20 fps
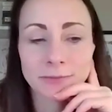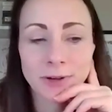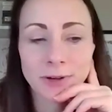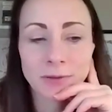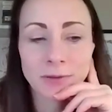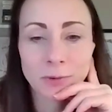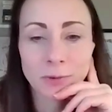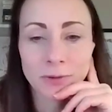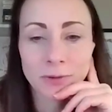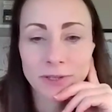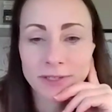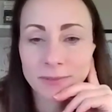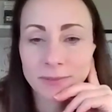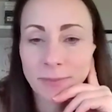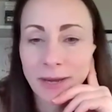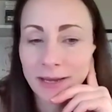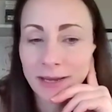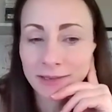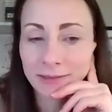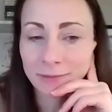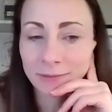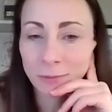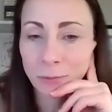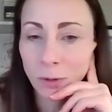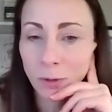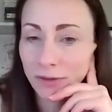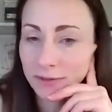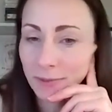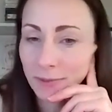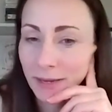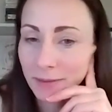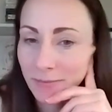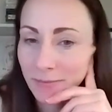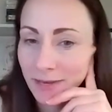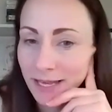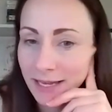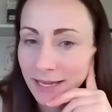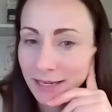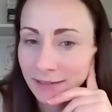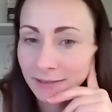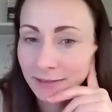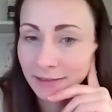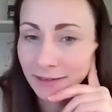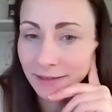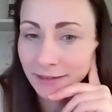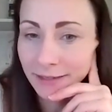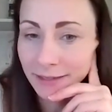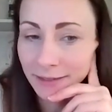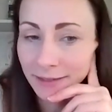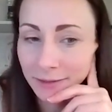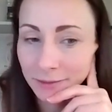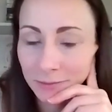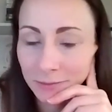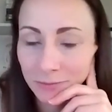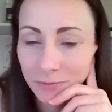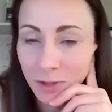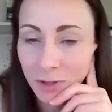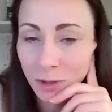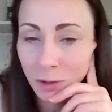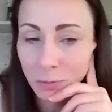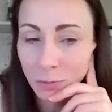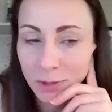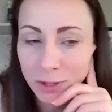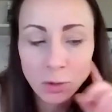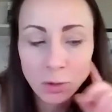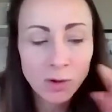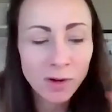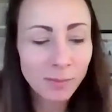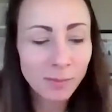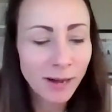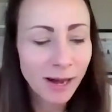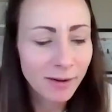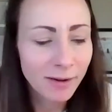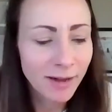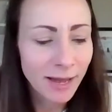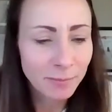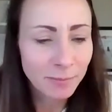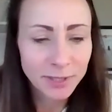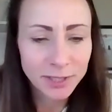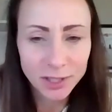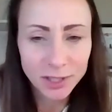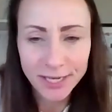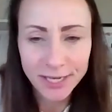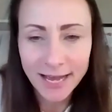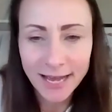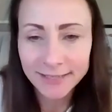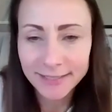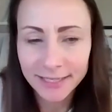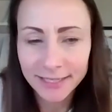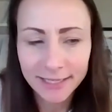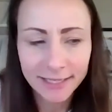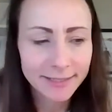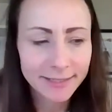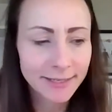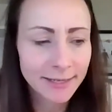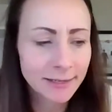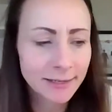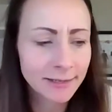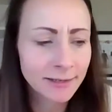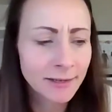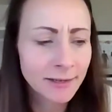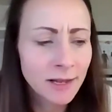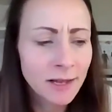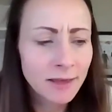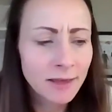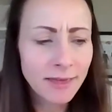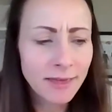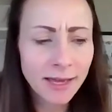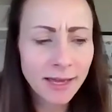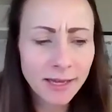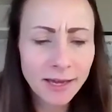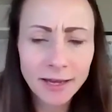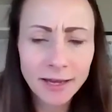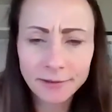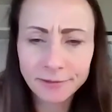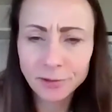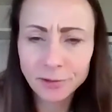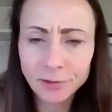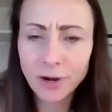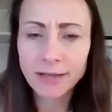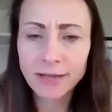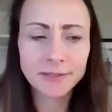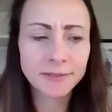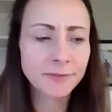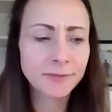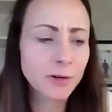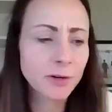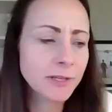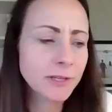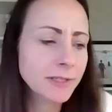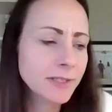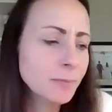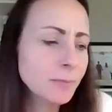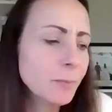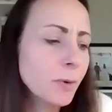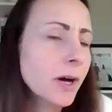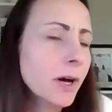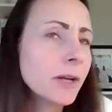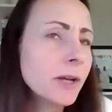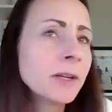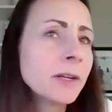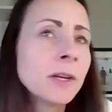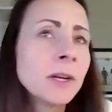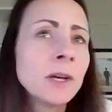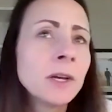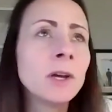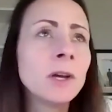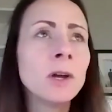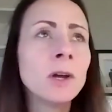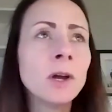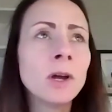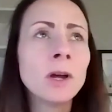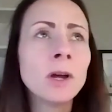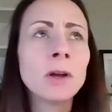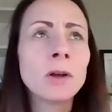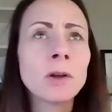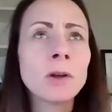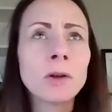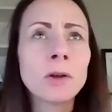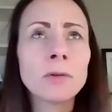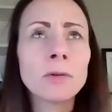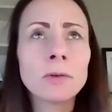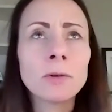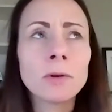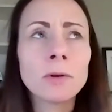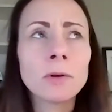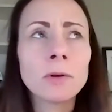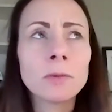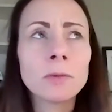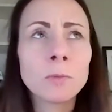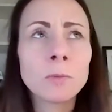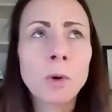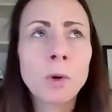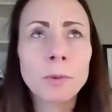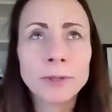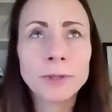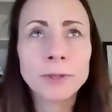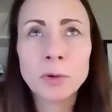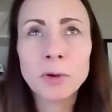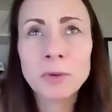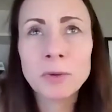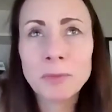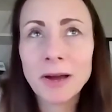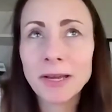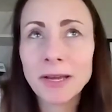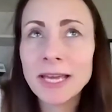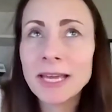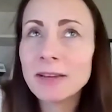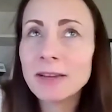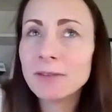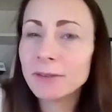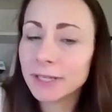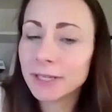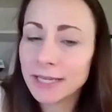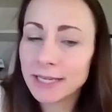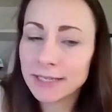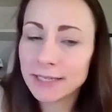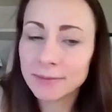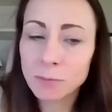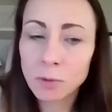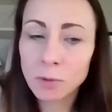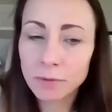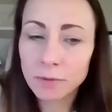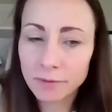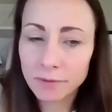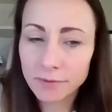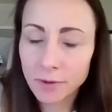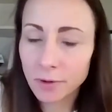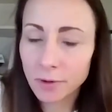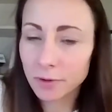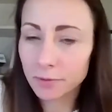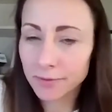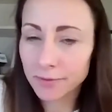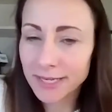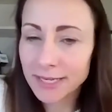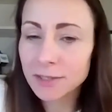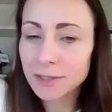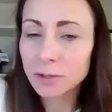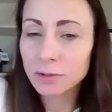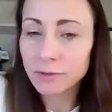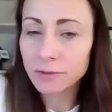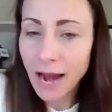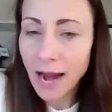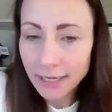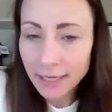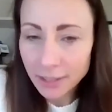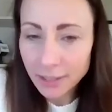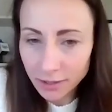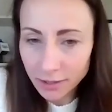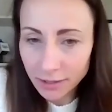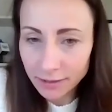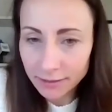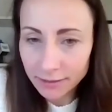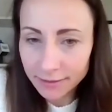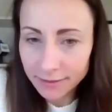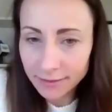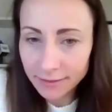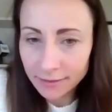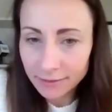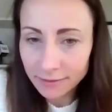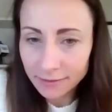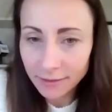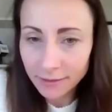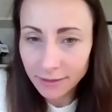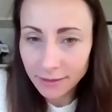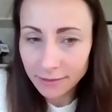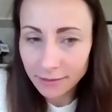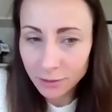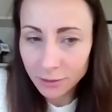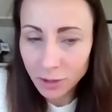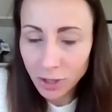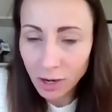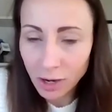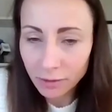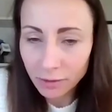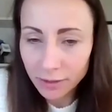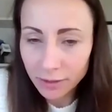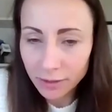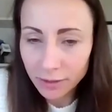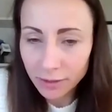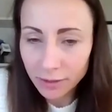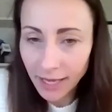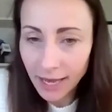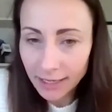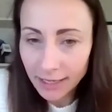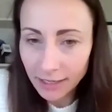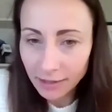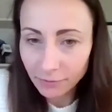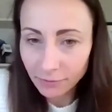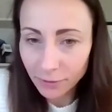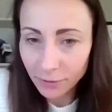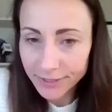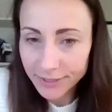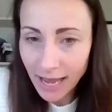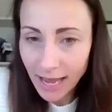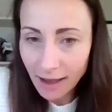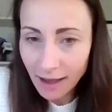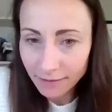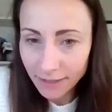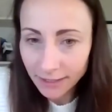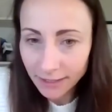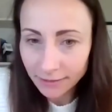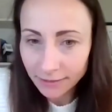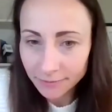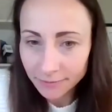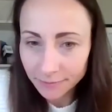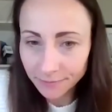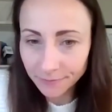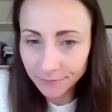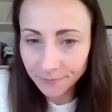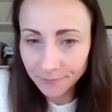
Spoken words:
of what this might mean. We talk about epigenetics and that kind of transference, but what we're talking about here really is more of those interactions that the child and the caregiver is having.